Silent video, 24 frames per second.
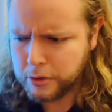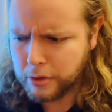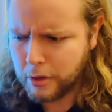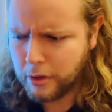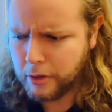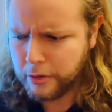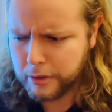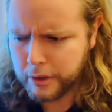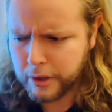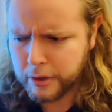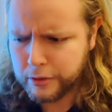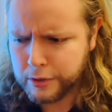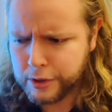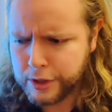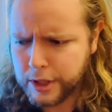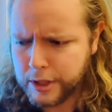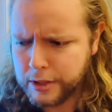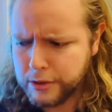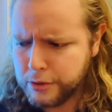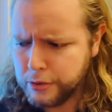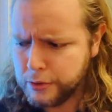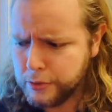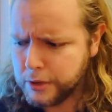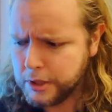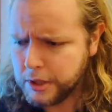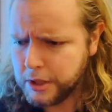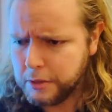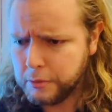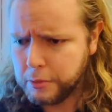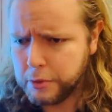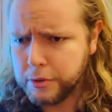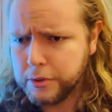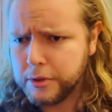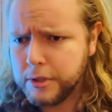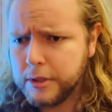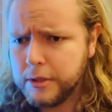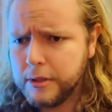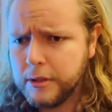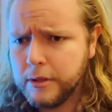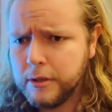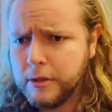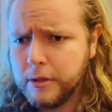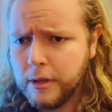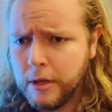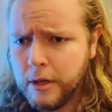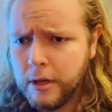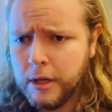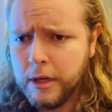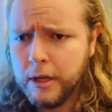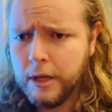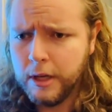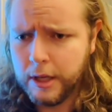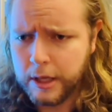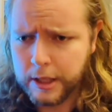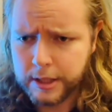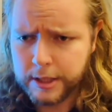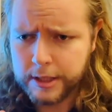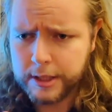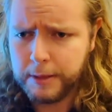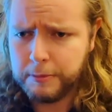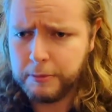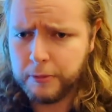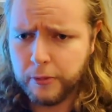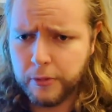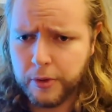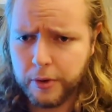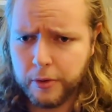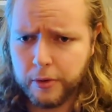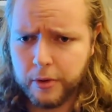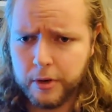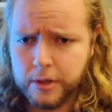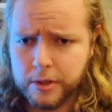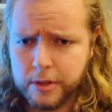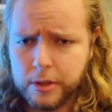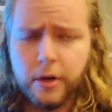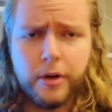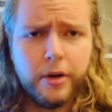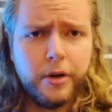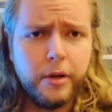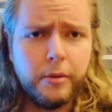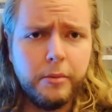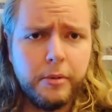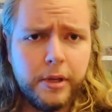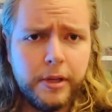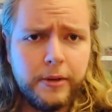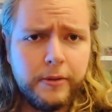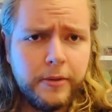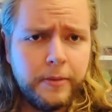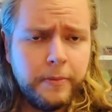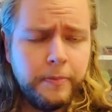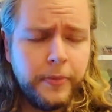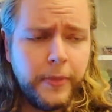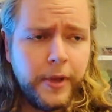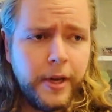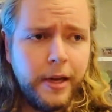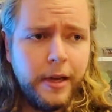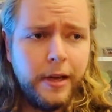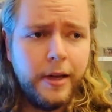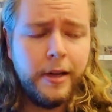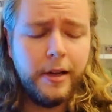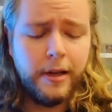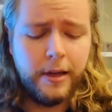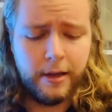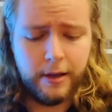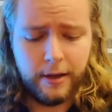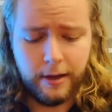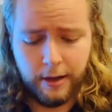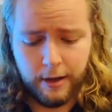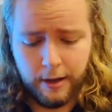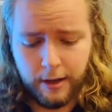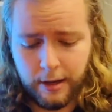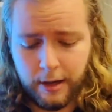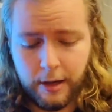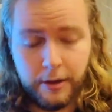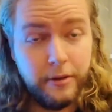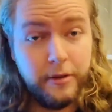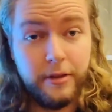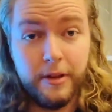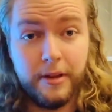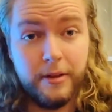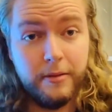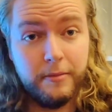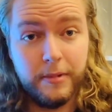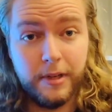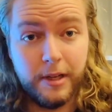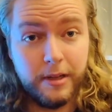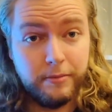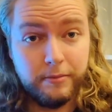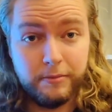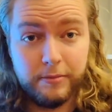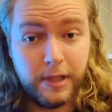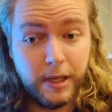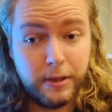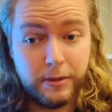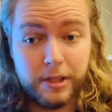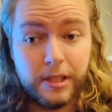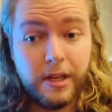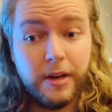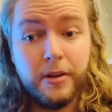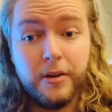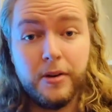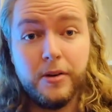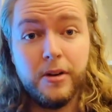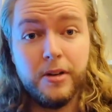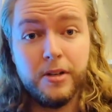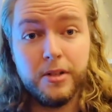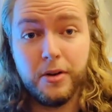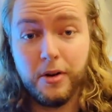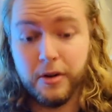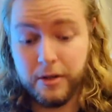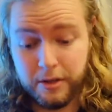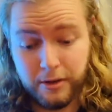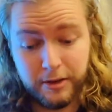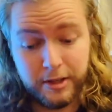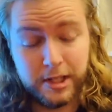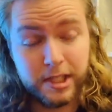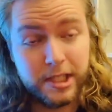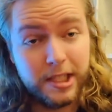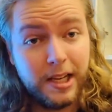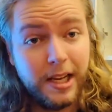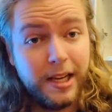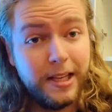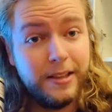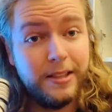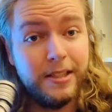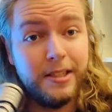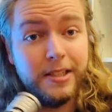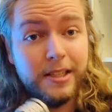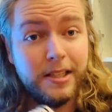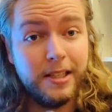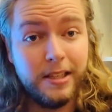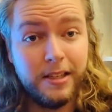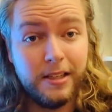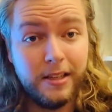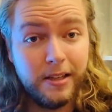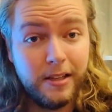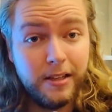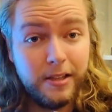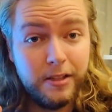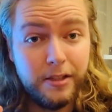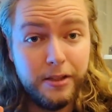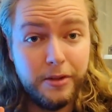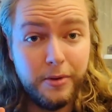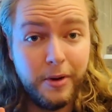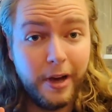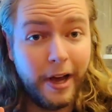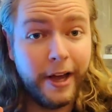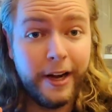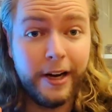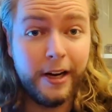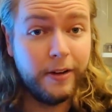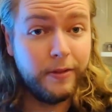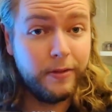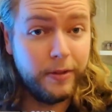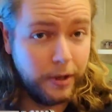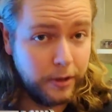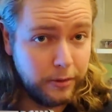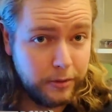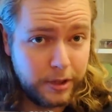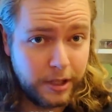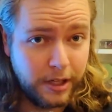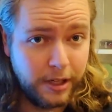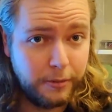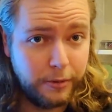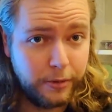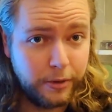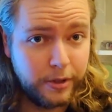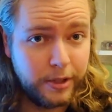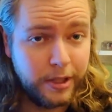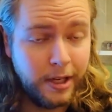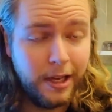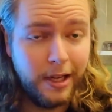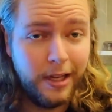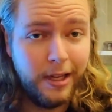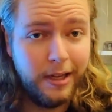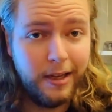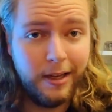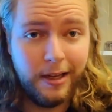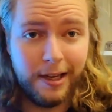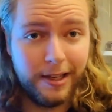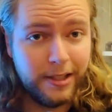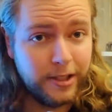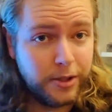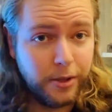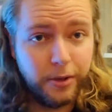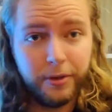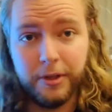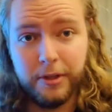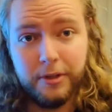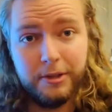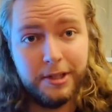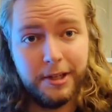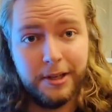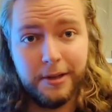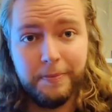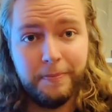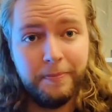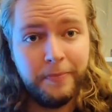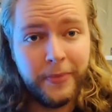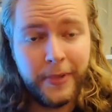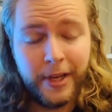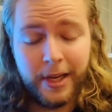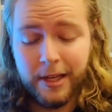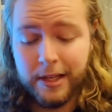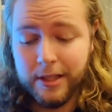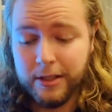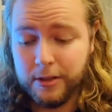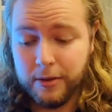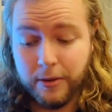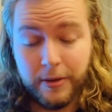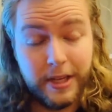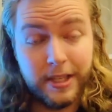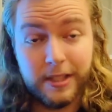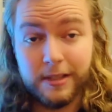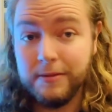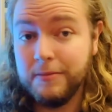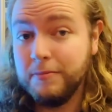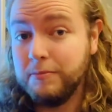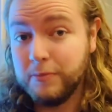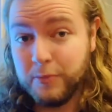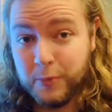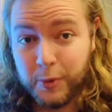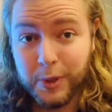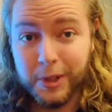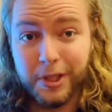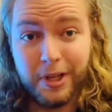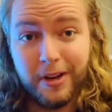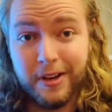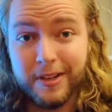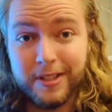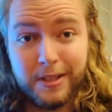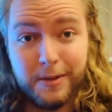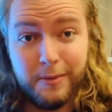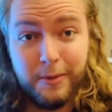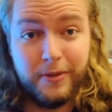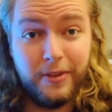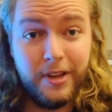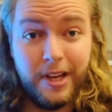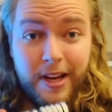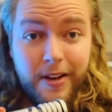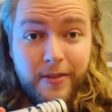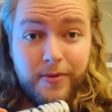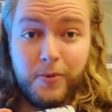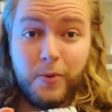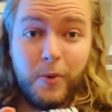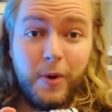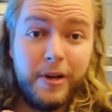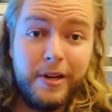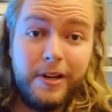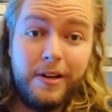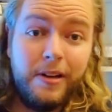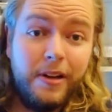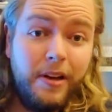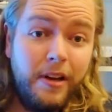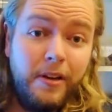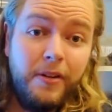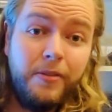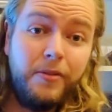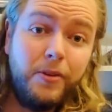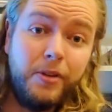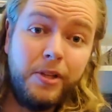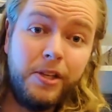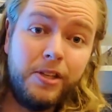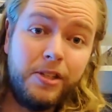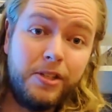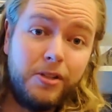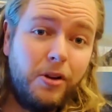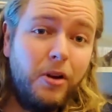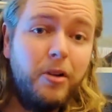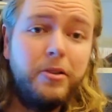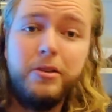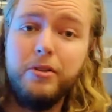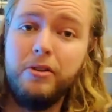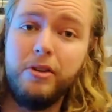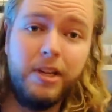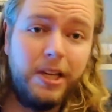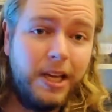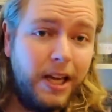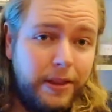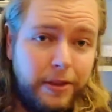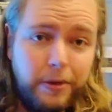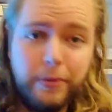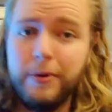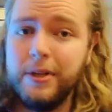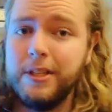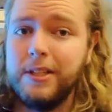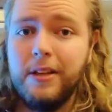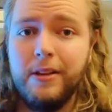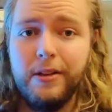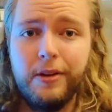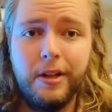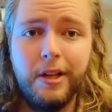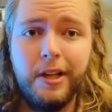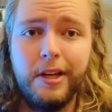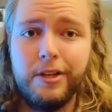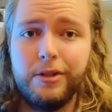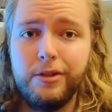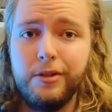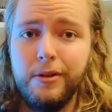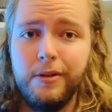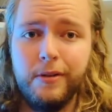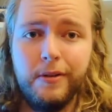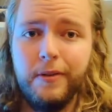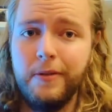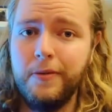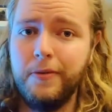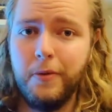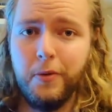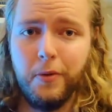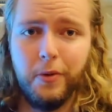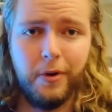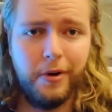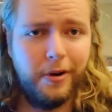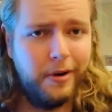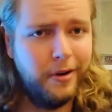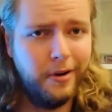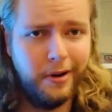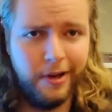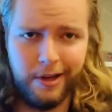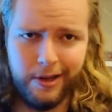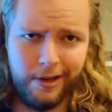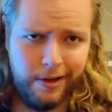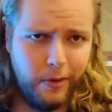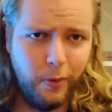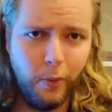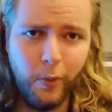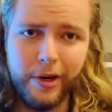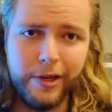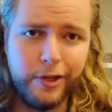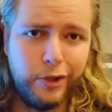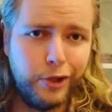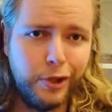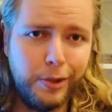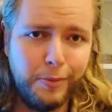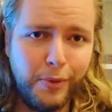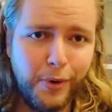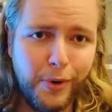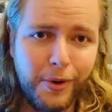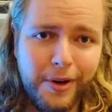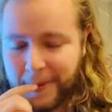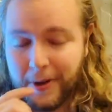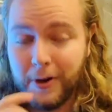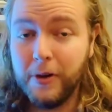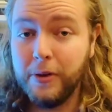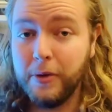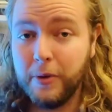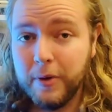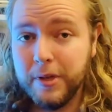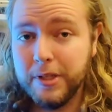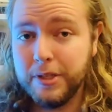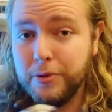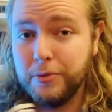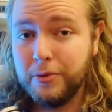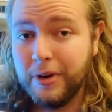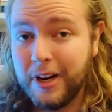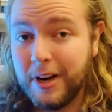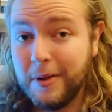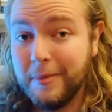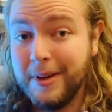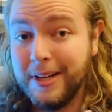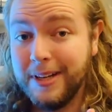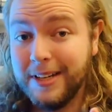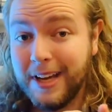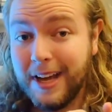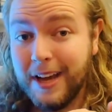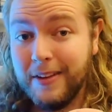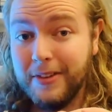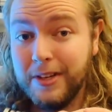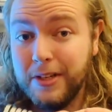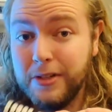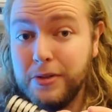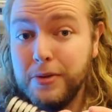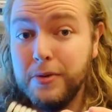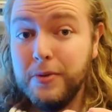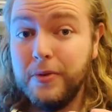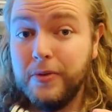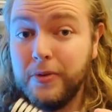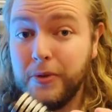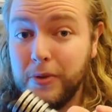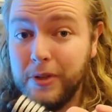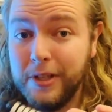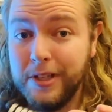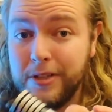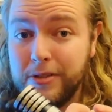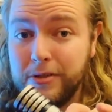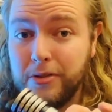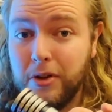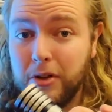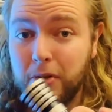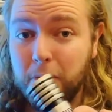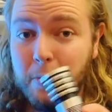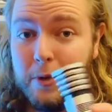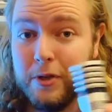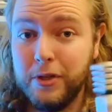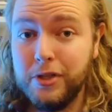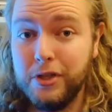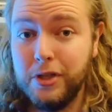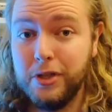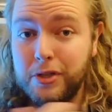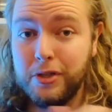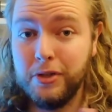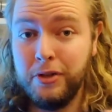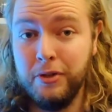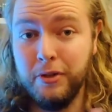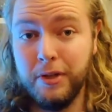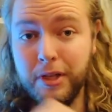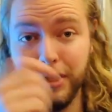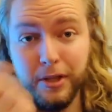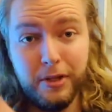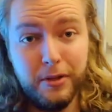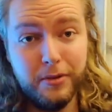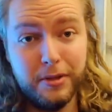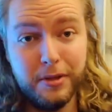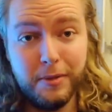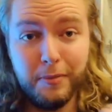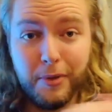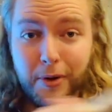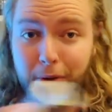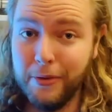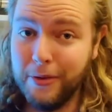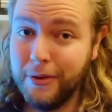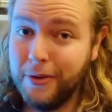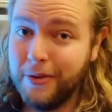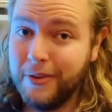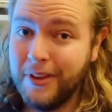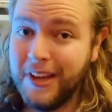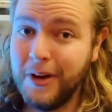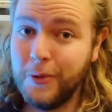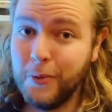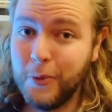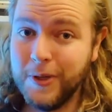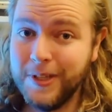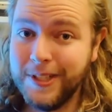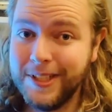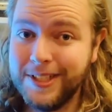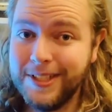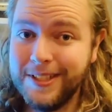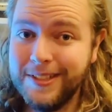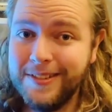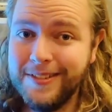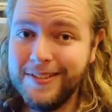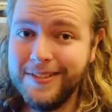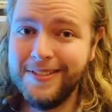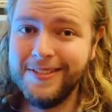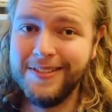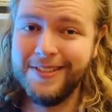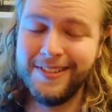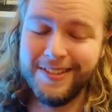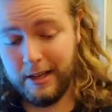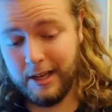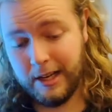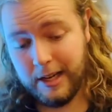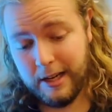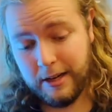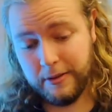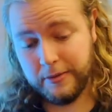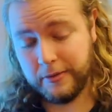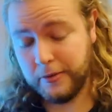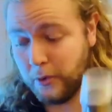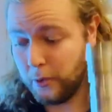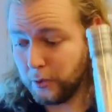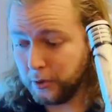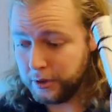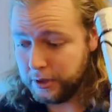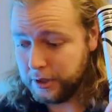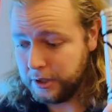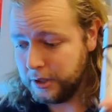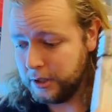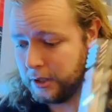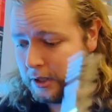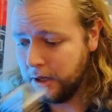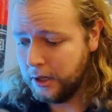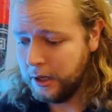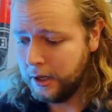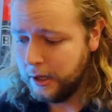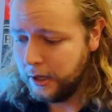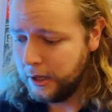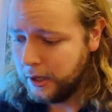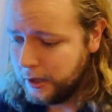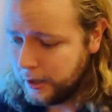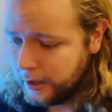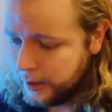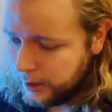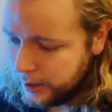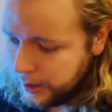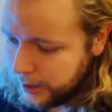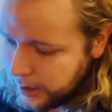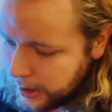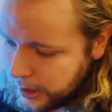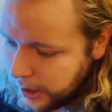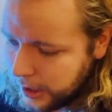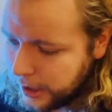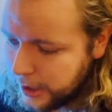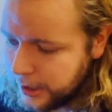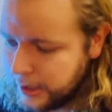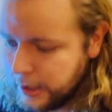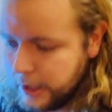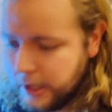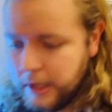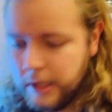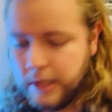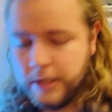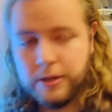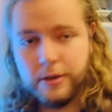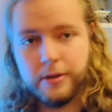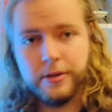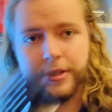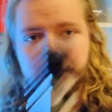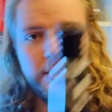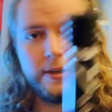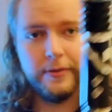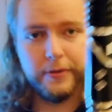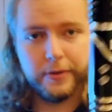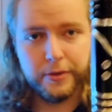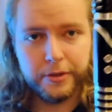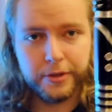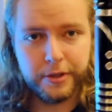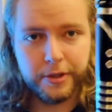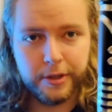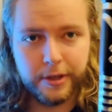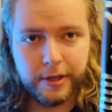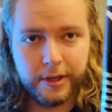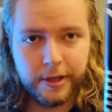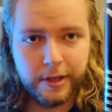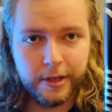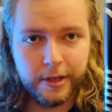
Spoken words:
all the other Gen 2 sabers, except for the crossguard, I believe. Outside of the crossguard, you can slide these in to any of the other sabers and start using them. So that's really awesome. If you have one fully installed, you can get the rest of the collection for way cheaper. Although I do recommend having 2 fully installed ones just so you can use them both at once. And of course, this has a dark side version,